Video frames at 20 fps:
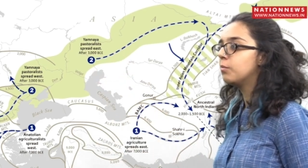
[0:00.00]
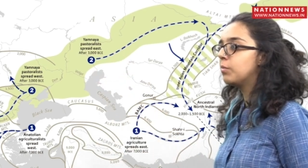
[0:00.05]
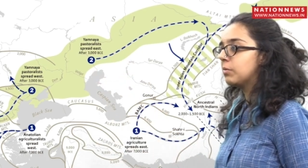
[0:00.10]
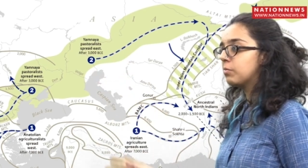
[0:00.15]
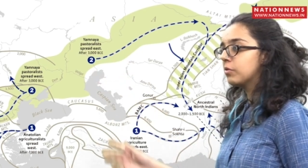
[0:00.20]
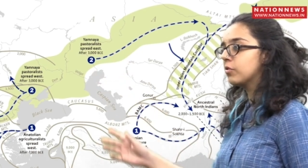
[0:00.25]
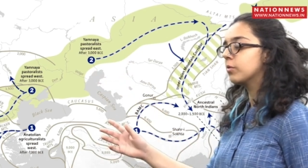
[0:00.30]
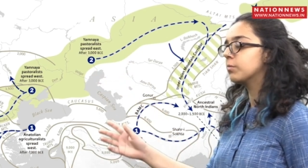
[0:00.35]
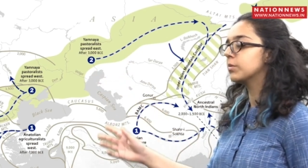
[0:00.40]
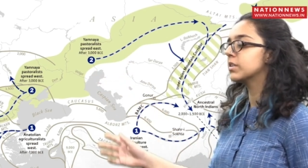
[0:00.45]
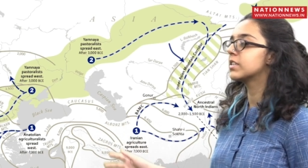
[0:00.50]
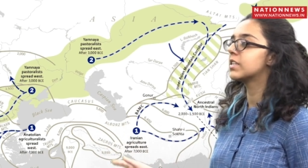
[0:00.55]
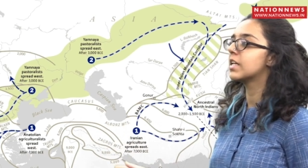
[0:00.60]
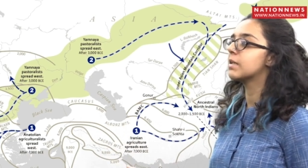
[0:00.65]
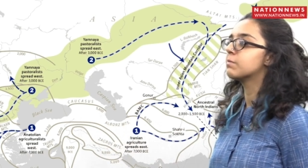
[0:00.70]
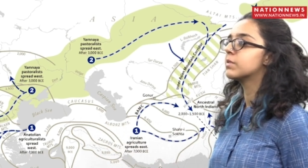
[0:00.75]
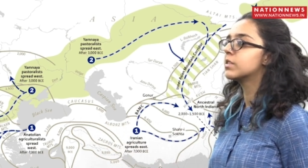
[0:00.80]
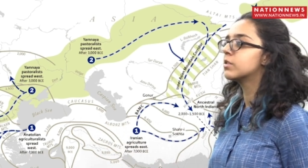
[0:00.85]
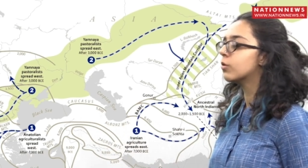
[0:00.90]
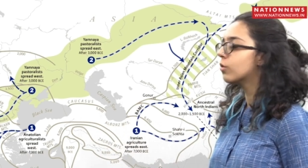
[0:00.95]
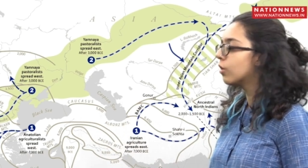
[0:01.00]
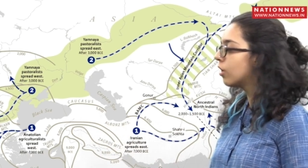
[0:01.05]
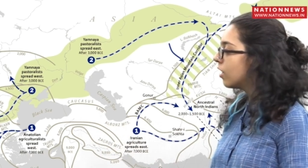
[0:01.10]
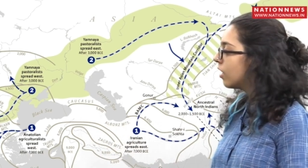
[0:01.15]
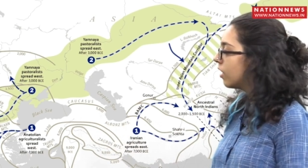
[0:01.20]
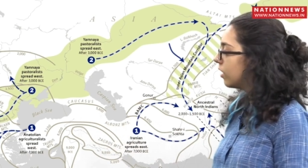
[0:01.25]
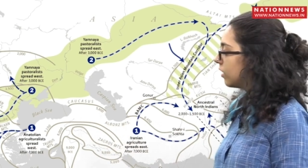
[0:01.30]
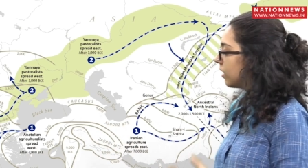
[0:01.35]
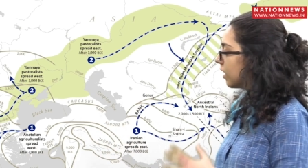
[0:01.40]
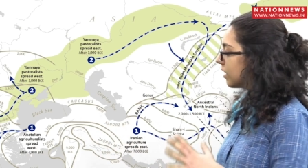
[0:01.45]
people from the steppes. So
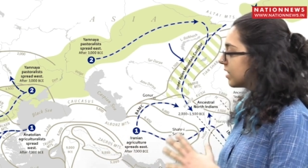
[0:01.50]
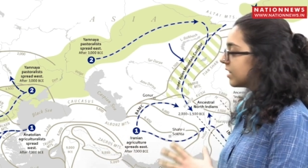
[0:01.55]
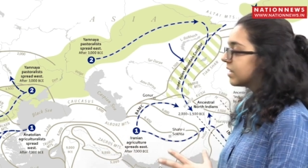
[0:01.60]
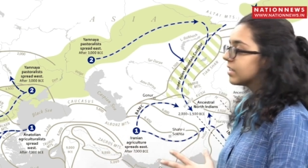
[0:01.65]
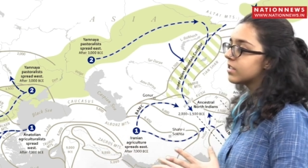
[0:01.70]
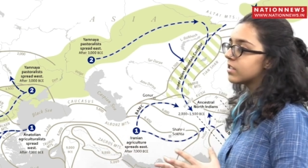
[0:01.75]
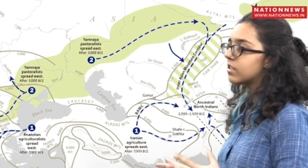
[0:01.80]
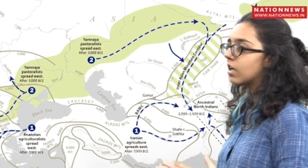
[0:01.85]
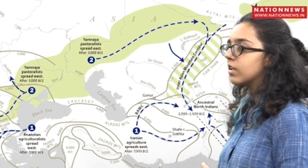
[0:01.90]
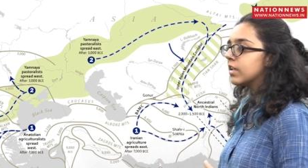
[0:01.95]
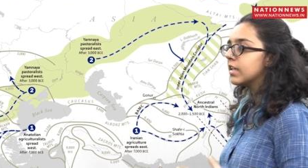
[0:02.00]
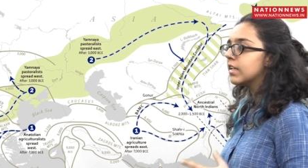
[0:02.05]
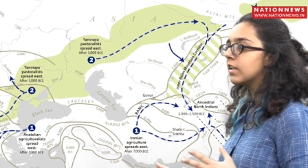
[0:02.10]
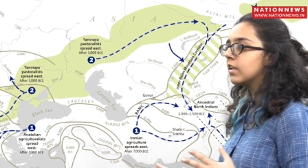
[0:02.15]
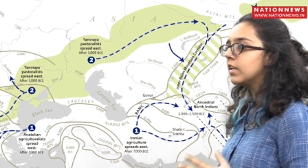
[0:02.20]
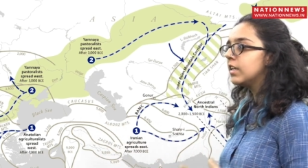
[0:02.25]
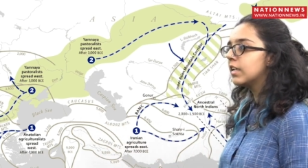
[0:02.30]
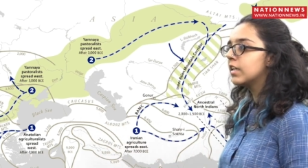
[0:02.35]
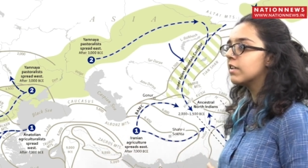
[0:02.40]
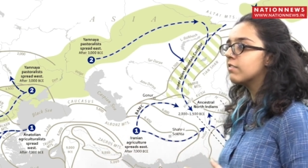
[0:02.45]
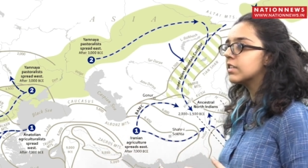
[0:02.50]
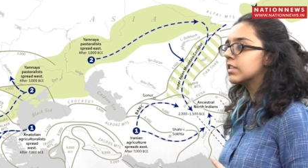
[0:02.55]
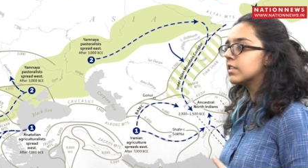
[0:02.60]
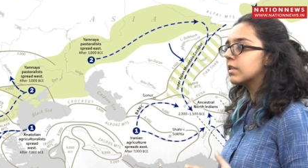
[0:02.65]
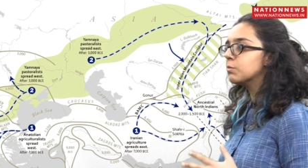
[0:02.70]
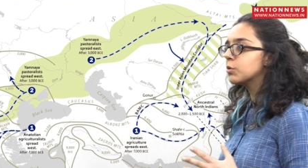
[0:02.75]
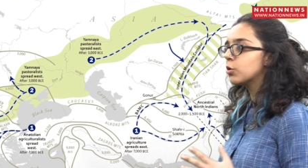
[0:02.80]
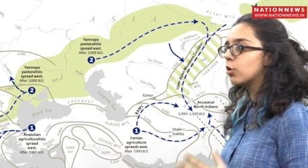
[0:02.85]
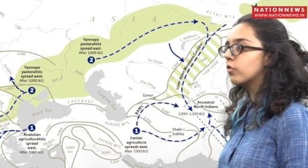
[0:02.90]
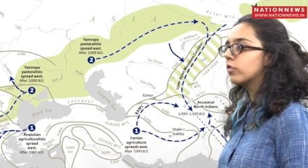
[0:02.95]
does this study really give us
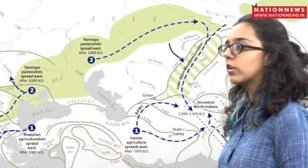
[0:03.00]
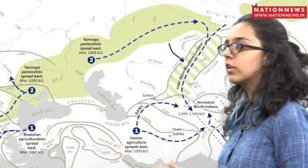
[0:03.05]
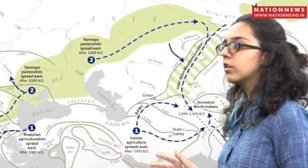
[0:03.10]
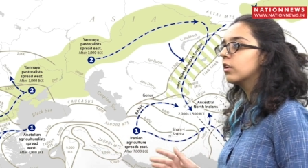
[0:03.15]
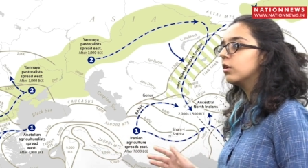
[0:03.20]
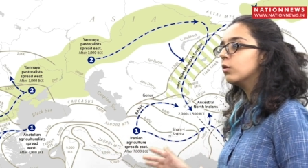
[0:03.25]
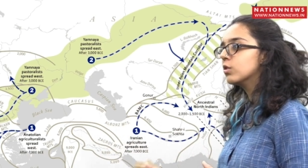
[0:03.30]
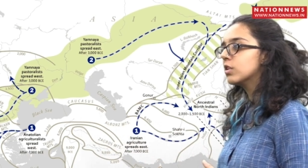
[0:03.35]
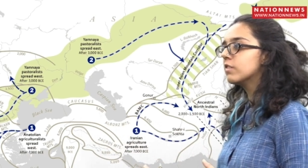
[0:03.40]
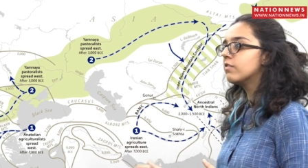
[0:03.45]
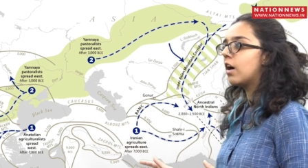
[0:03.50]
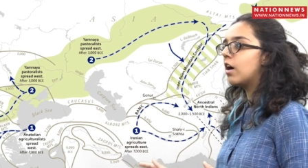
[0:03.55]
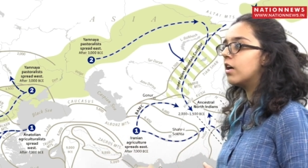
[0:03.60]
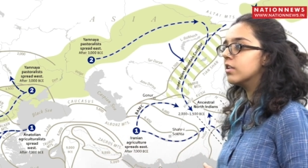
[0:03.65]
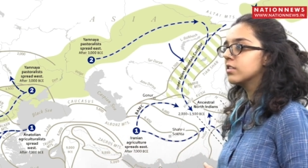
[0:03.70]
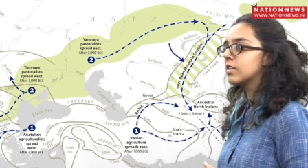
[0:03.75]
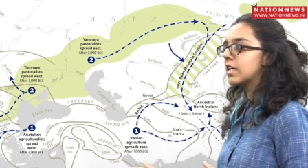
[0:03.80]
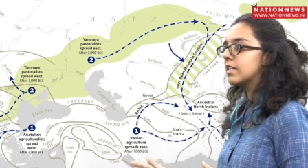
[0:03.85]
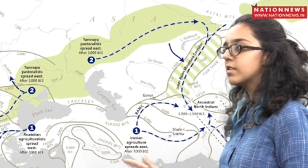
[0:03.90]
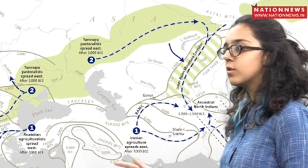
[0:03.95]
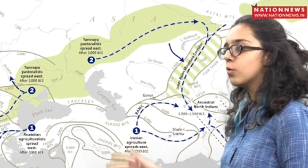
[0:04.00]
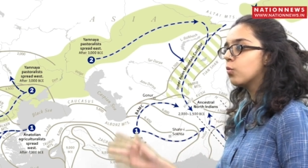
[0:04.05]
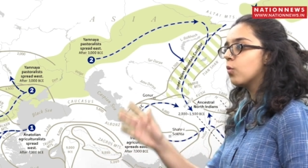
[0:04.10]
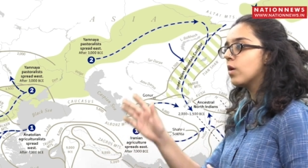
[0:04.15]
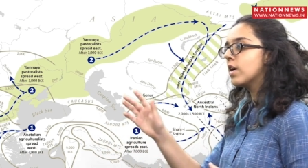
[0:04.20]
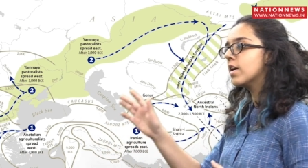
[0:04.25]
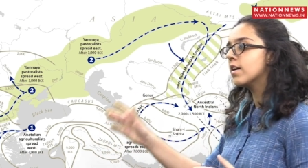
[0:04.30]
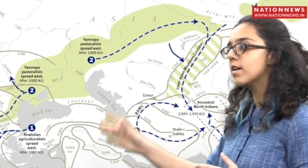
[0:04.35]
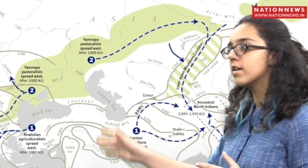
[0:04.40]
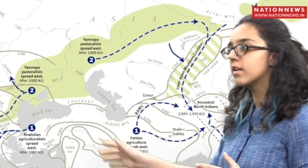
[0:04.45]
some sort of conclusive answer as to
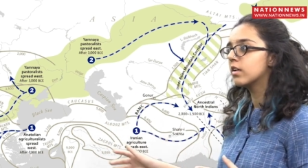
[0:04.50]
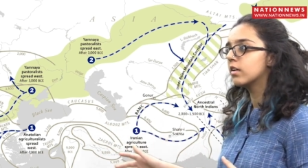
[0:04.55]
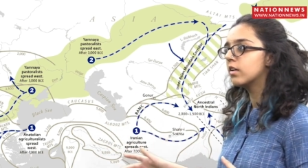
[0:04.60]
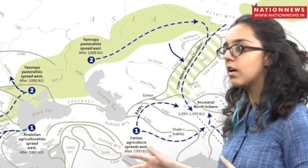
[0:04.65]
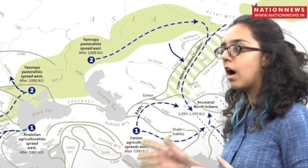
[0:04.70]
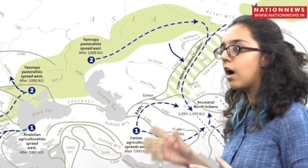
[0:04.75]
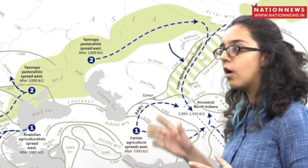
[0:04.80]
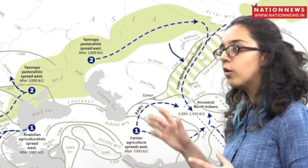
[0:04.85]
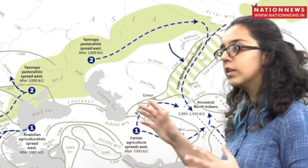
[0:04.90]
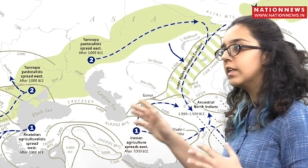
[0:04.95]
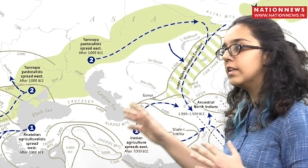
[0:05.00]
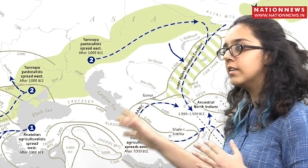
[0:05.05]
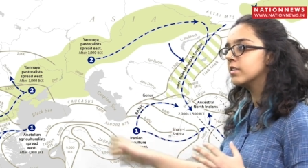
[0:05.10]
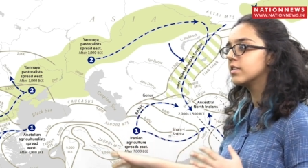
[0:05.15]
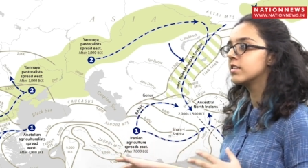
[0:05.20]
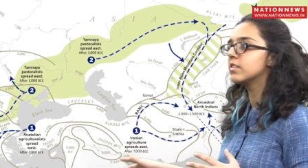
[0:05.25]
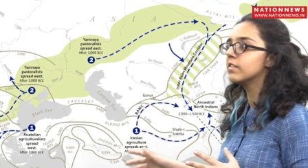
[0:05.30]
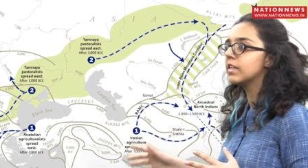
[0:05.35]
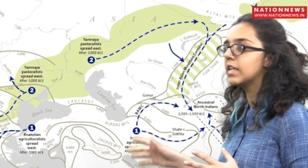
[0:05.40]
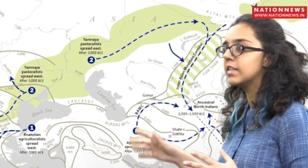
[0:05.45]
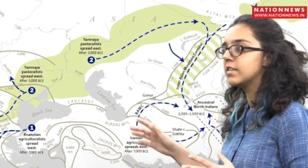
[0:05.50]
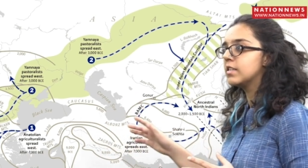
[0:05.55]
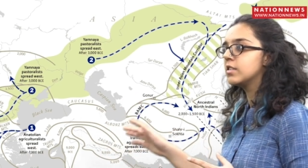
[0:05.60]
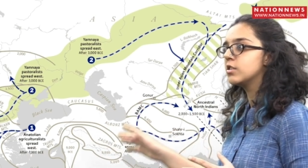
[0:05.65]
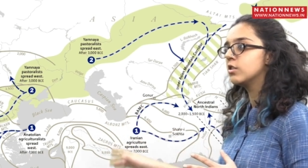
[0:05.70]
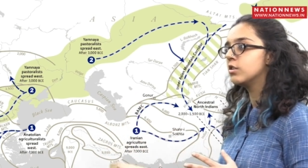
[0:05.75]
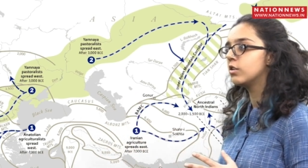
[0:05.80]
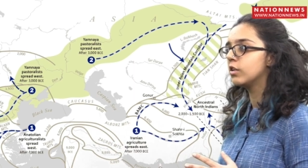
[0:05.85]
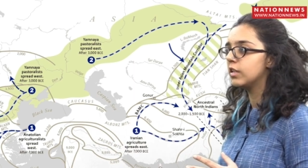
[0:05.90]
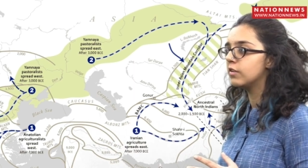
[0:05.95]
where, how the Indus
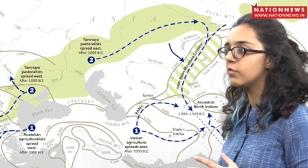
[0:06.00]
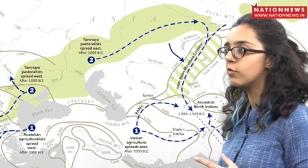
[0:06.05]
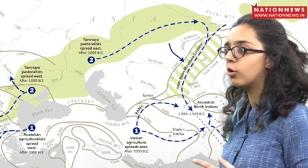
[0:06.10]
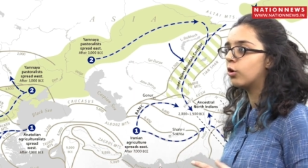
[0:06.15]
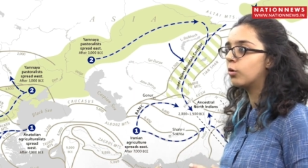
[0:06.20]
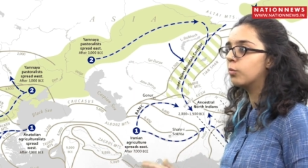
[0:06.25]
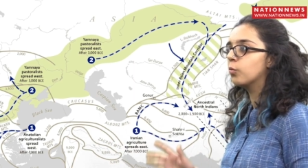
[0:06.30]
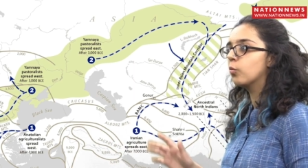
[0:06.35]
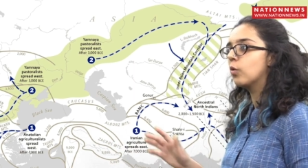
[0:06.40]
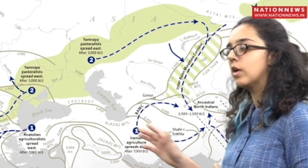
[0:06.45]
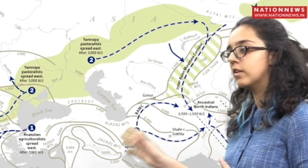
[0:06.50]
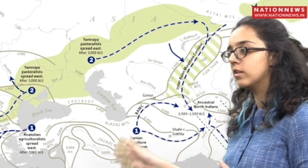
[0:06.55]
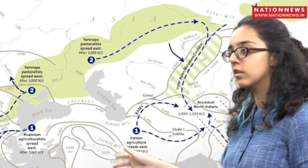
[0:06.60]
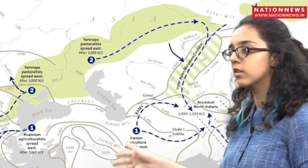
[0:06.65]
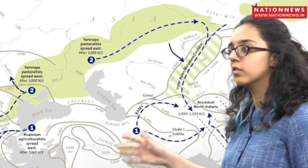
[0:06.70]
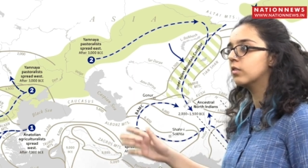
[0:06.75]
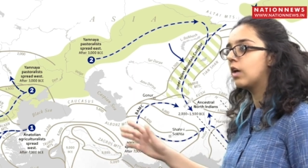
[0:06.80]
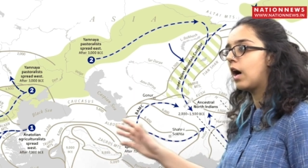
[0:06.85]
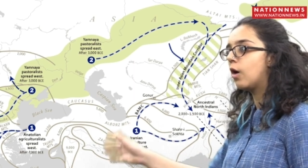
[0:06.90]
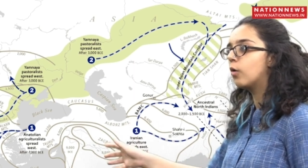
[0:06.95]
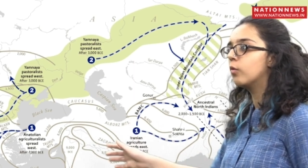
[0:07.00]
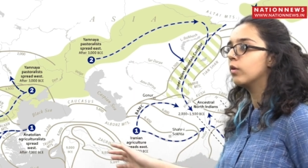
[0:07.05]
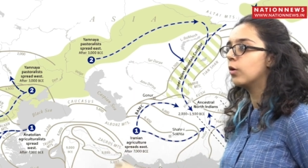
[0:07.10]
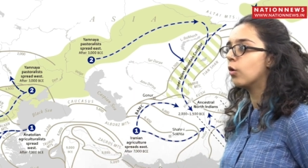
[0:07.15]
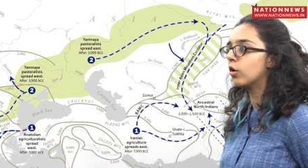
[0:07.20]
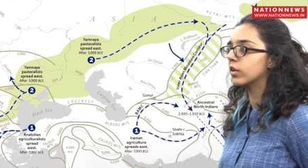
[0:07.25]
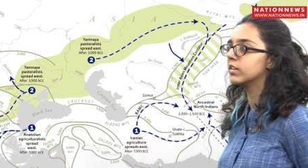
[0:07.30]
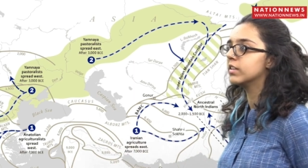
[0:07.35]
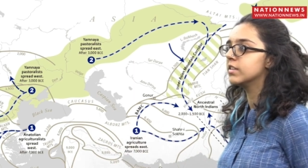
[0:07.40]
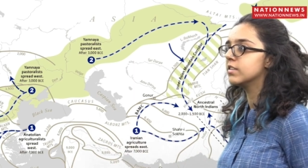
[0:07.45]
civilization really formed, when, how we
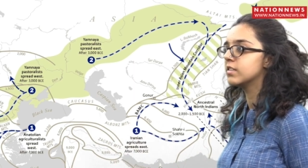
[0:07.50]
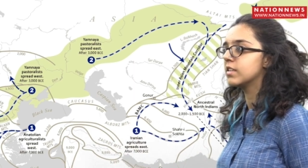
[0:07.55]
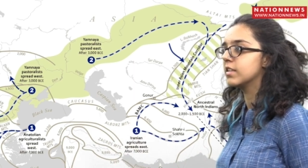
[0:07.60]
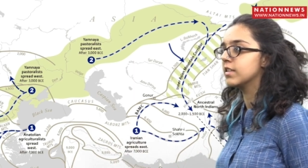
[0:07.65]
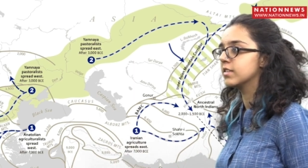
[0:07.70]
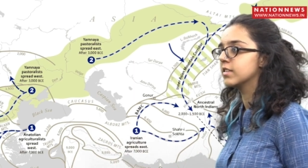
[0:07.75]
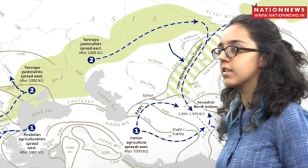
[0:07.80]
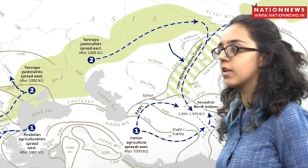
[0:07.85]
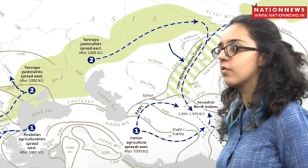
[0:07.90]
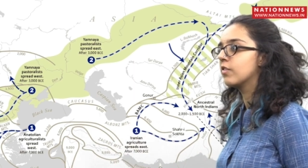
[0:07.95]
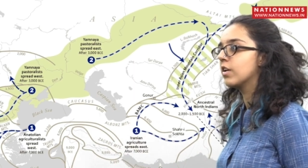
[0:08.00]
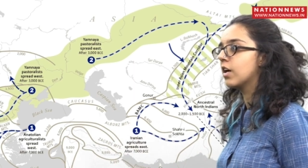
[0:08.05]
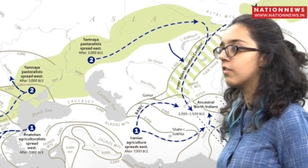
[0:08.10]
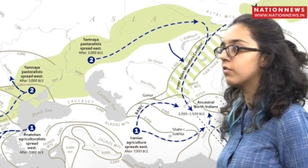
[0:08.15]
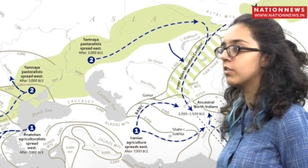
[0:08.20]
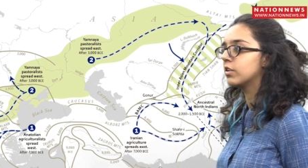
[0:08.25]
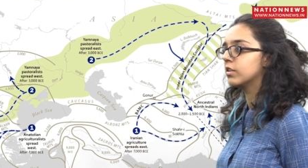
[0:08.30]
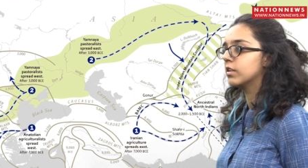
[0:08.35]
got these things that we have